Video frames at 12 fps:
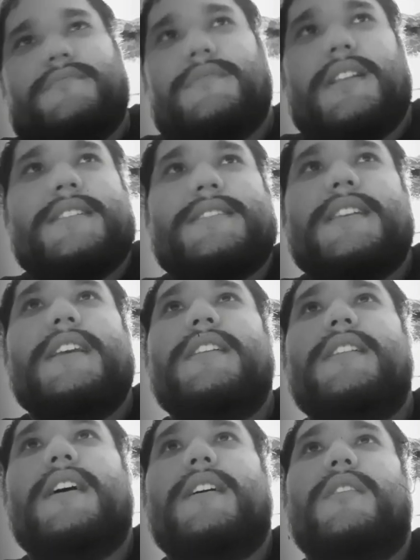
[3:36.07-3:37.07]
not
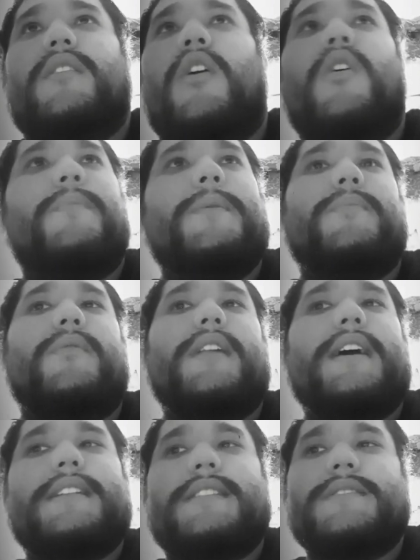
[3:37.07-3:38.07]
saying that all people are
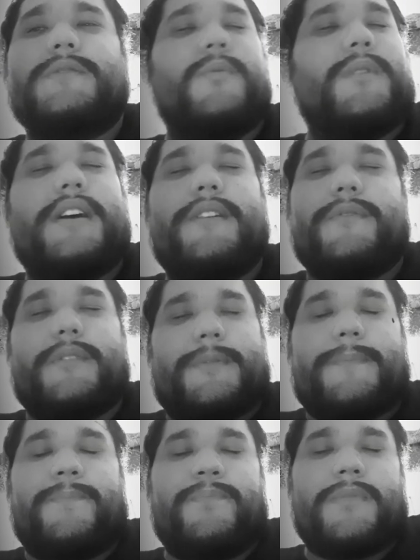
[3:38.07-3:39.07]
like this or whatever,
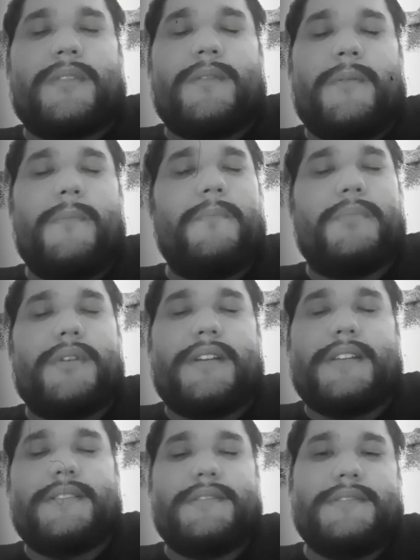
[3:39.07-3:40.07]

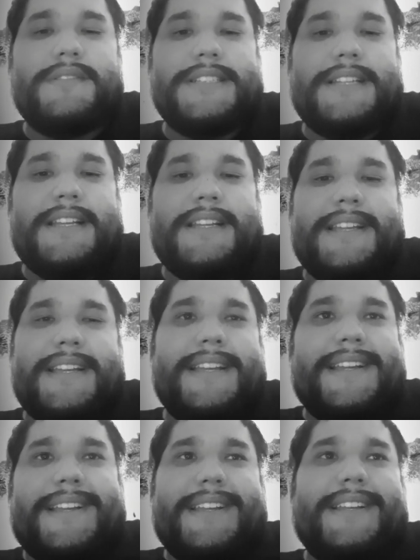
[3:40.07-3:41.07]
but
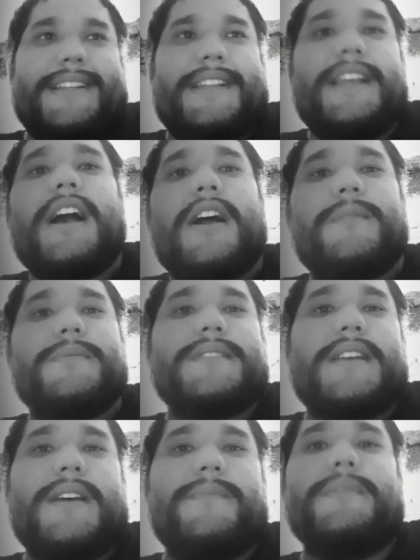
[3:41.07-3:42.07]
they got
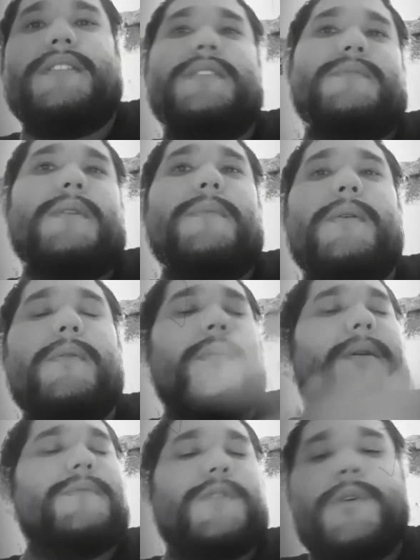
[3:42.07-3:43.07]
upset because my baby
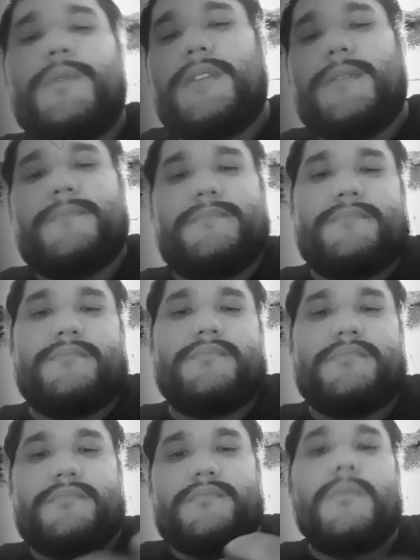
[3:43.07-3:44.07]
mom told them
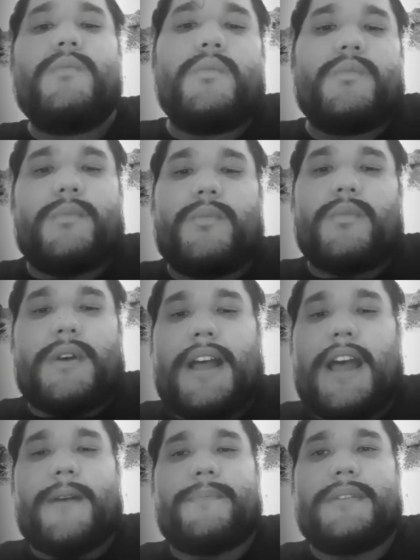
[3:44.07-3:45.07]
what
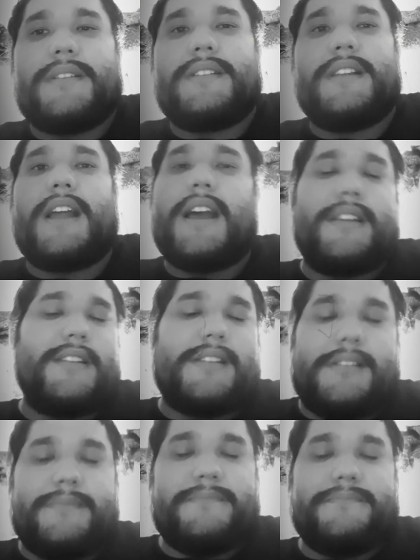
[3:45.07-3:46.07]
happened and I didn't.